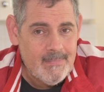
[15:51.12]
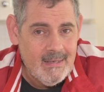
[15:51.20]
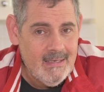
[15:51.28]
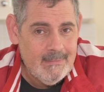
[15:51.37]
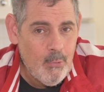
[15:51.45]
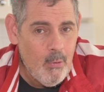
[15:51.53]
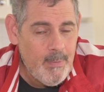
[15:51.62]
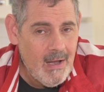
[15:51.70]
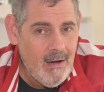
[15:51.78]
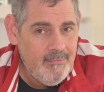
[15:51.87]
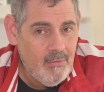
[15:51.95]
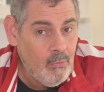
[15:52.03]
it's more
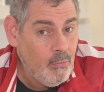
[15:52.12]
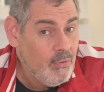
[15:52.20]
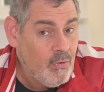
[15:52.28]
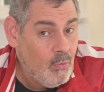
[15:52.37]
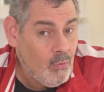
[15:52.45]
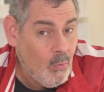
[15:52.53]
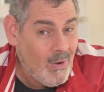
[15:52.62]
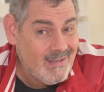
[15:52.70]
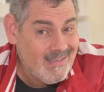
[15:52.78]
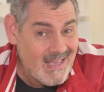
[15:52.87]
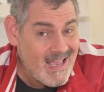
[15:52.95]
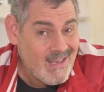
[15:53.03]
powerful than all the
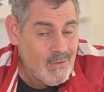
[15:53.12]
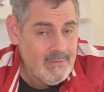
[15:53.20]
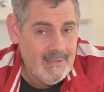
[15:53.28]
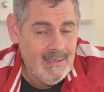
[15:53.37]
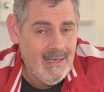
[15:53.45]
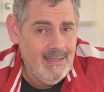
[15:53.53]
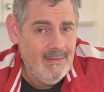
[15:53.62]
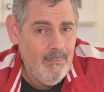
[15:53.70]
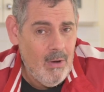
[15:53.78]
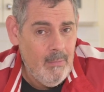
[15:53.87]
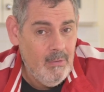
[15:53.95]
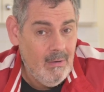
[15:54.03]
ones they're using at the
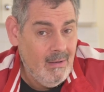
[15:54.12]
moment.